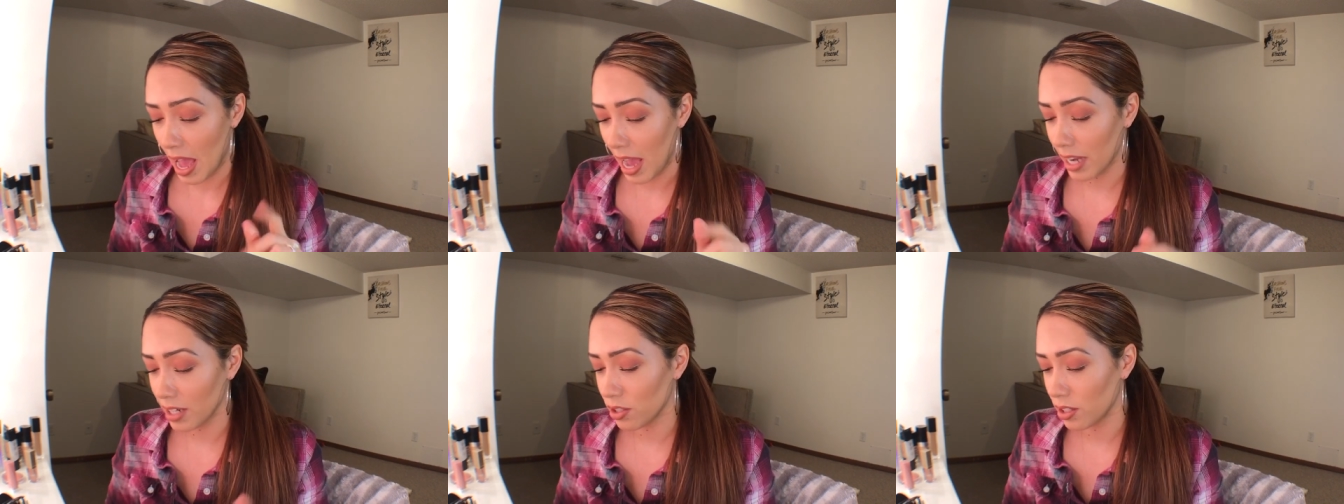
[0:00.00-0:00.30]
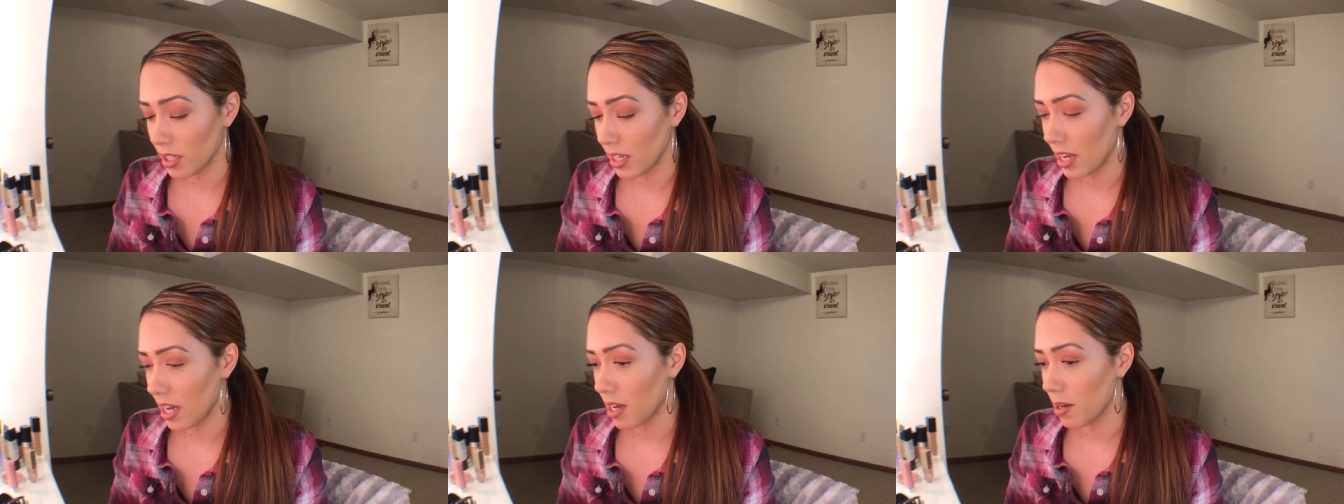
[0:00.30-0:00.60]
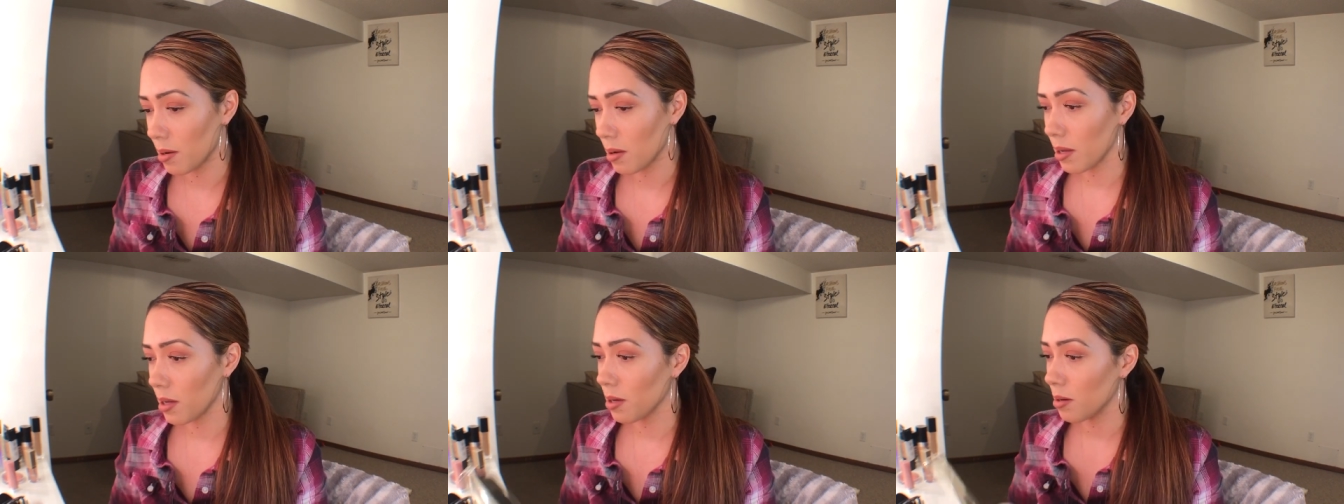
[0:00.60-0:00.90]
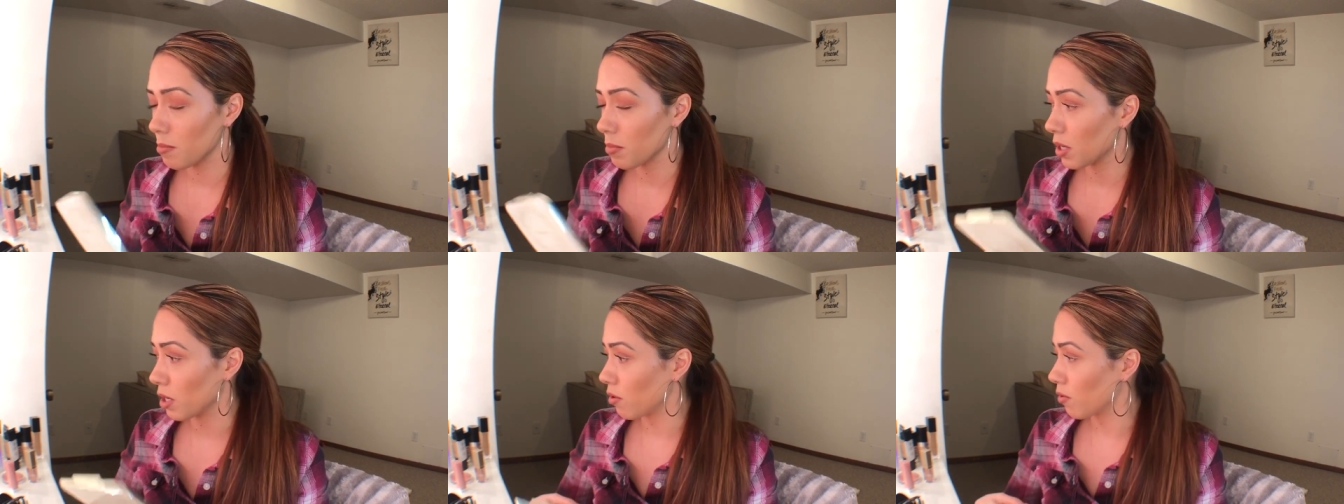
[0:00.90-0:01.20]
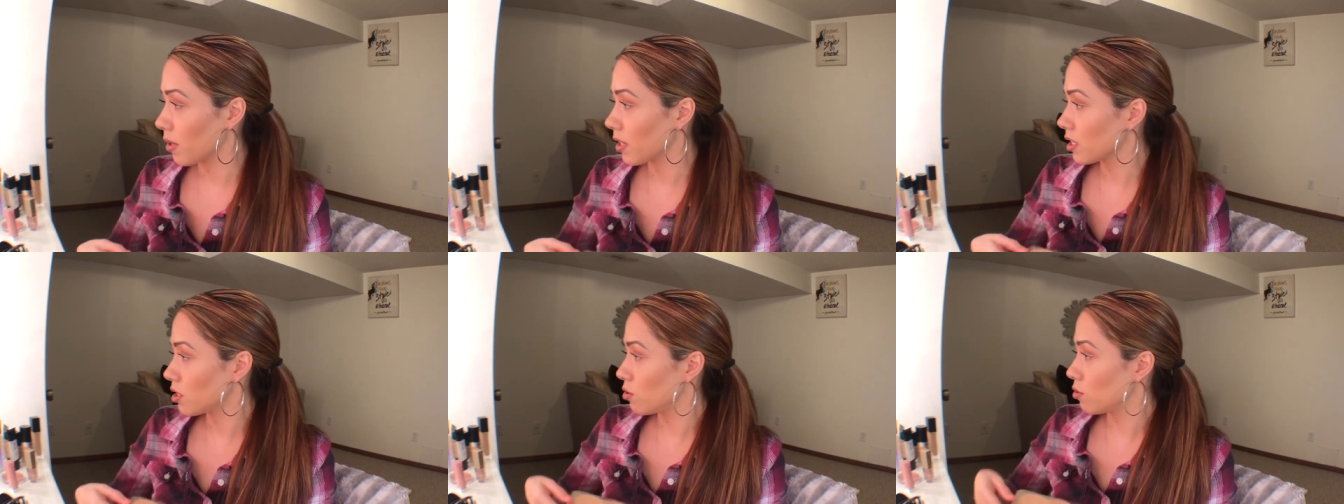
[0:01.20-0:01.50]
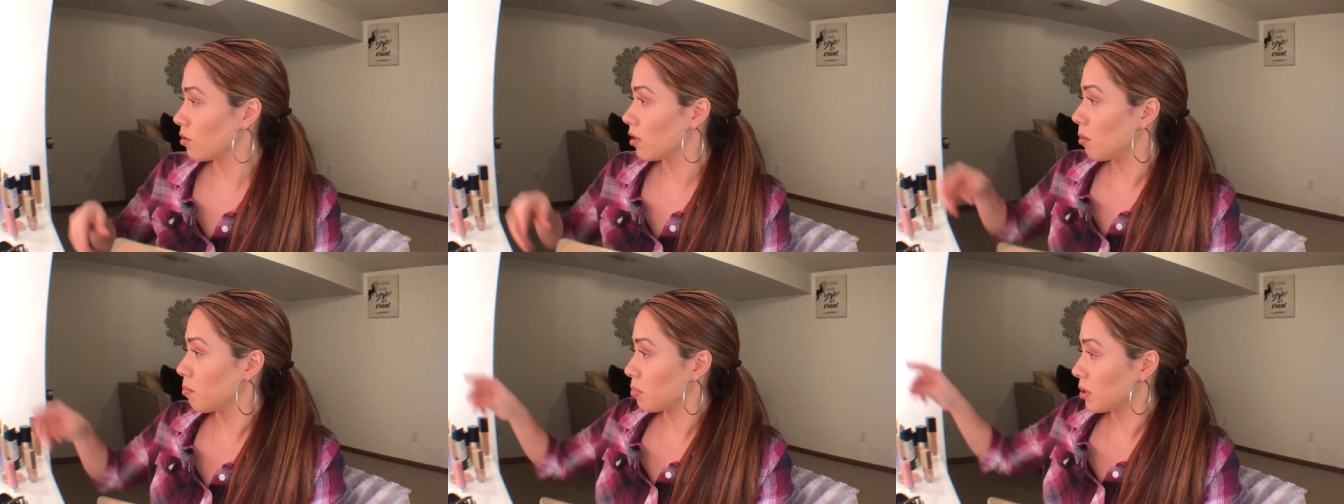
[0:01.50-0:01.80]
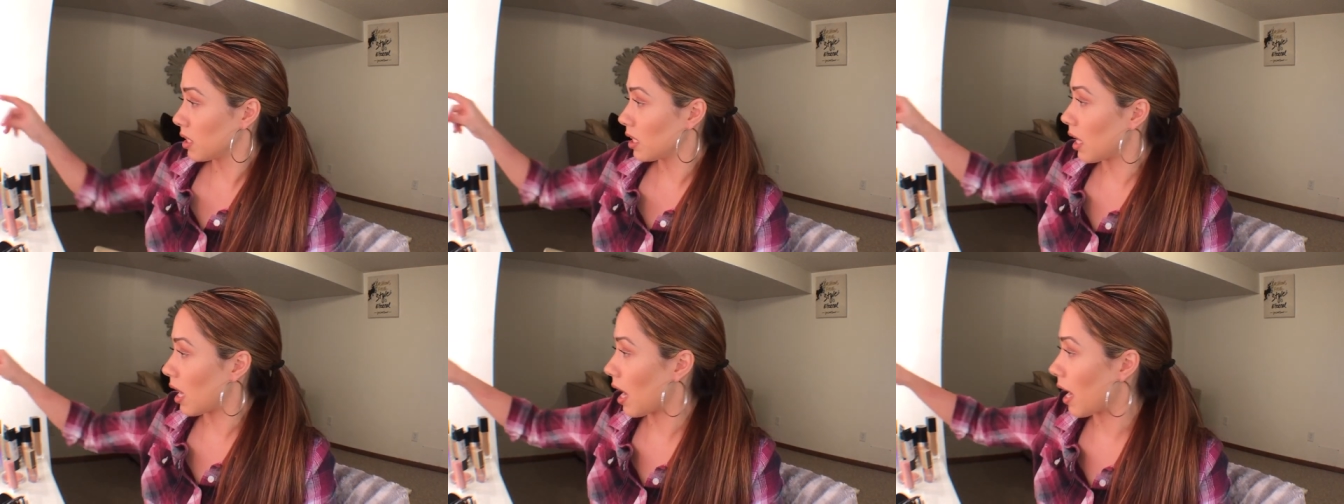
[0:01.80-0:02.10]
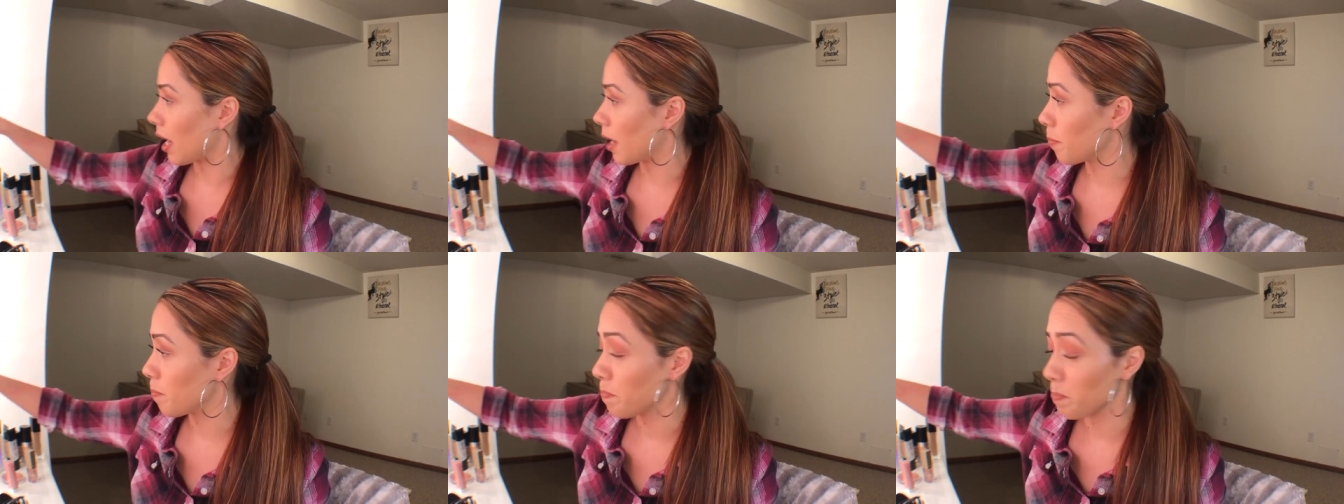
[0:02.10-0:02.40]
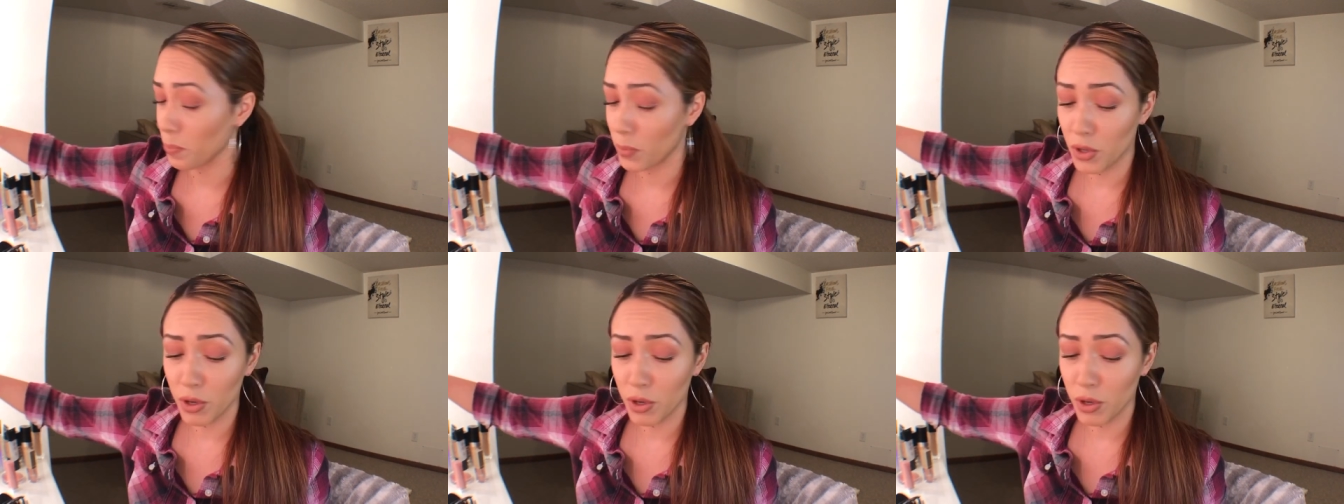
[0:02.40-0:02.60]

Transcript: Actually, I am going to apply,